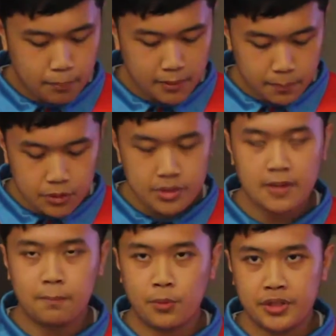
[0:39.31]
but
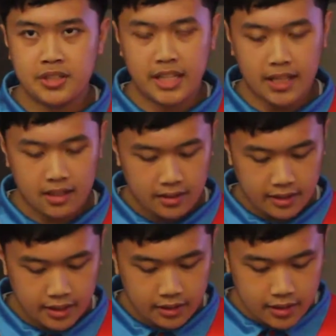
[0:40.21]
most importantly,
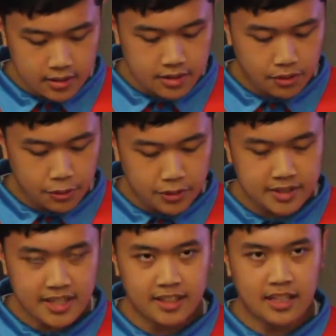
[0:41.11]
it is through
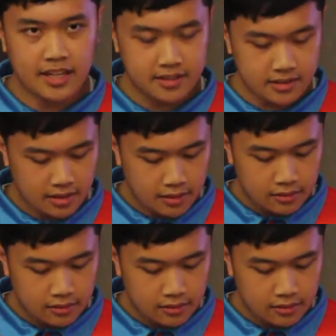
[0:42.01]
satellites